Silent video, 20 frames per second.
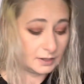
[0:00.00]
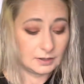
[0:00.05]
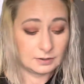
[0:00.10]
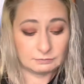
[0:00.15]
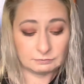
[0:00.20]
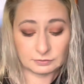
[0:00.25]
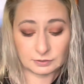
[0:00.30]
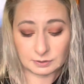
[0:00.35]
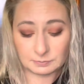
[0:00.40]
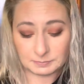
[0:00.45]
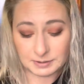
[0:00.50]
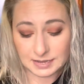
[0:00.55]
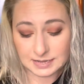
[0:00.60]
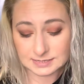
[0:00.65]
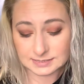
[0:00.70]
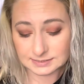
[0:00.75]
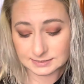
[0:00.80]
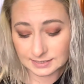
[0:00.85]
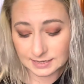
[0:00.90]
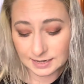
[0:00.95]
For
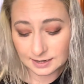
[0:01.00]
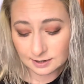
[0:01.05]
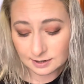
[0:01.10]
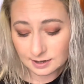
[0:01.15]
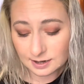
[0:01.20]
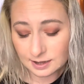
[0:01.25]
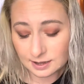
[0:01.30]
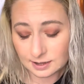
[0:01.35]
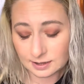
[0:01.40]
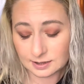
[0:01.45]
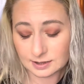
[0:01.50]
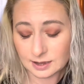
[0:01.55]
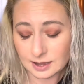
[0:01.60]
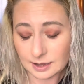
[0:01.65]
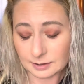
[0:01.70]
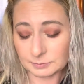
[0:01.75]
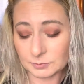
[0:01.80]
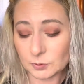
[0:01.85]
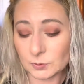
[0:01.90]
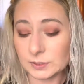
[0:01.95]
mascara,
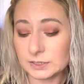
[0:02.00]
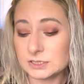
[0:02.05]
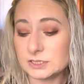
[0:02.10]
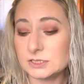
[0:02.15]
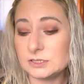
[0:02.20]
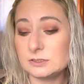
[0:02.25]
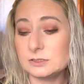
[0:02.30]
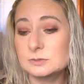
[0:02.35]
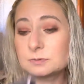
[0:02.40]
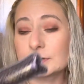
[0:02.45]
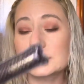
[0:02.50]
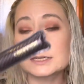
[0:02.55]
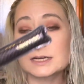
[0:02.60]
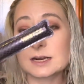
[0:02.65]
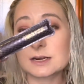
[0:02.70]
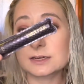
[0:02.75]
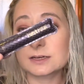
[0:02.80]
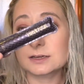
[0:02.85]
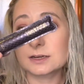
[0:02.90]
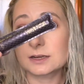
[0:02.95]
I'm going to use my
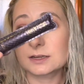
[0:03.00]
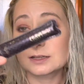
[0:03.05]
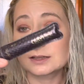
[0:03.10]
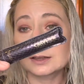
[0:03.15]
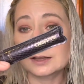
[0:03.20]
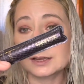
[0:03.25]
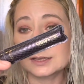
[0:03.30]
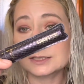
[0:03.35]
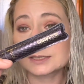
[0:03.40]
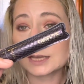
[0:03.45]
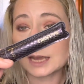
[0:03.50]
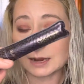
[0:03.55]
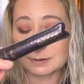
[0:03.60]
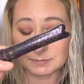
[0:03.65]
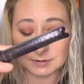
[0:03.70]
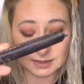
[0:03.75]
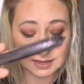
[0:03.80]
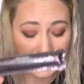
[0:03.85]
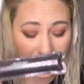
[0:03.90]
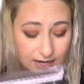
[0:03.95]
Tarte Lights Camera
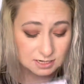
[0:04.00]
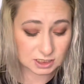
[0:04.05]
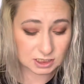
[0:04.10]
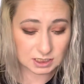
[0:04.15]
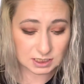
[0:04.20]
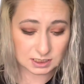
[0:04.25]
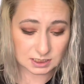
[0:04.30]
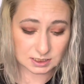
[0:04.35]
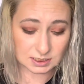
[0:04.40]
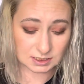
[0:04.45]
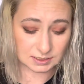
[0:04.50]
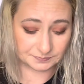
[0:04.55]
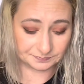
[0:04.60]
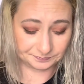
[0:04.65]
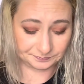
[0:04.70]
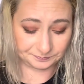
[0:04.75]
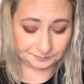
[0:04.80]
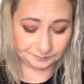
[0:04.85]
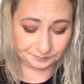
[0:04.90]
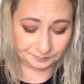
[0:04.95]
Lashes.
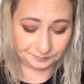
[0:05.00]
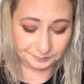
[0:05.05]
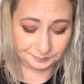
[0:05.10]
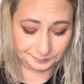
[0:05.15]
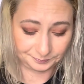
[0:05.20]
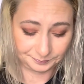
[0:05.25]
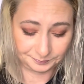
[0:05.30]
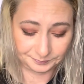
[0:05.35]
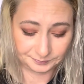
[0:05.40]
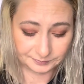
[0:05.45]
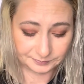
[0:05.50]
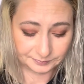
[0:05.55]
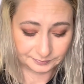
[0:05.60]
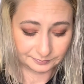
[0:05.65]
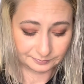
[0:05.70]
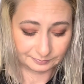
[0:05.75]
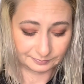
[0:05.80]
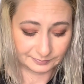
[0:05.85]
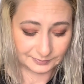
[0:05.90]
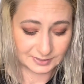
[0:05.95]

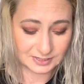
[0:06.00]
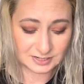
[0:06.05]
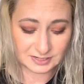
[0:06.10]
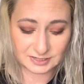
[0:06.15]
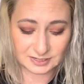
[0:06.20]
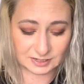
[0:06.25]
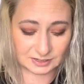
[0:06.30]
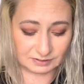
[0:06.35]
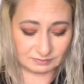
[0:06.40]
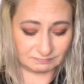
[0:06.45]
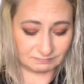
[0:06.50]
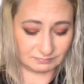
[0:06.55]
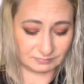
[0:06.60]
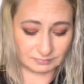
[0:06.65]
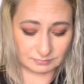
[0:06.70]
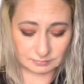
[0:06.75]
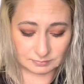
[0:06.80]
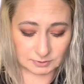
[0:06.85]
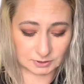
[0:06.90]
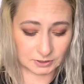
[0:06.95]
Just a
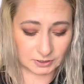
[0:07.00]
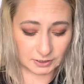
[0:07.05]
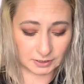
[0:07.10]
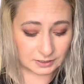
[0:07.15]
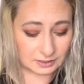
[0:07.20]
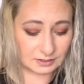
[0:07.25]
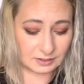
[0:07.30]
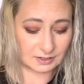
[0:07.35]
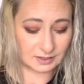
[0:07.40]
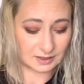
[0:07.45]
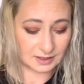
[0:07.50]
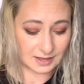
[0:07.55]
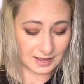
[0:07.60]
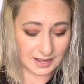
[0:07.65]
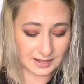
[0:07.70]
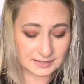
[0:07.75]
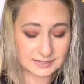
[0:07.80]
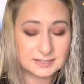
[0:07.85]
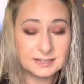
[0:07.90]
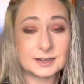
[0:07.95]
good
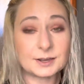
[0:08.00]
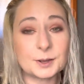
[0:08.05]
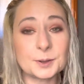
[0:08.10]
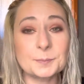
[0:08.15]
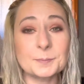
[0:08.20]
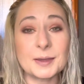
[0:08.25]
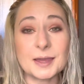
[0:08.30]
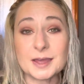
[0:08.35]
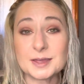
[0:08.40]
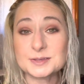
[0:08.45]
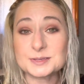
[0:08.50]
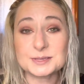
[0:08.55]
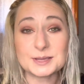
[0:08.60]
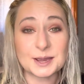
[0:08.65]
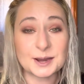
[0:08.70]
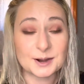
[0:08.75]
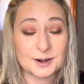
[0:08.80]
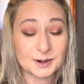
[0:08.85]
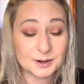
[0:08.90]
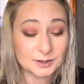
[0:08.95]
classic
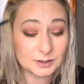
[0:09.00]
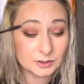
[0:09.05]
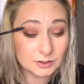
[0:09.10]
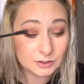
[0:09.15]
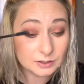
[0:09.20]
mascara